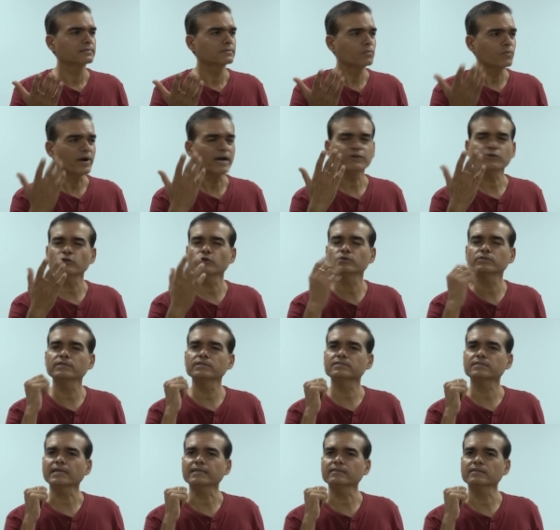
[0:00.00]
Why to do
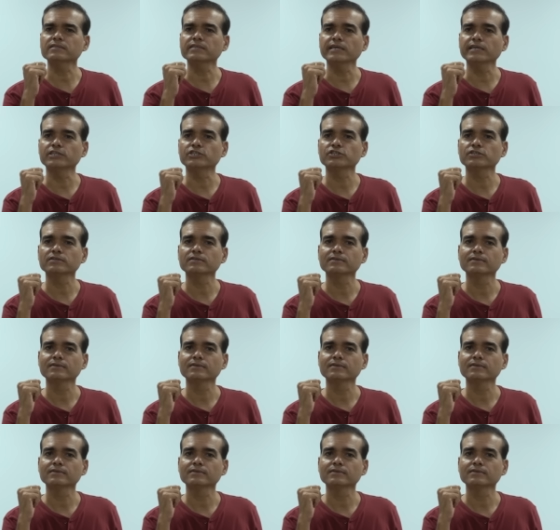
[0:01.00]
this at this age?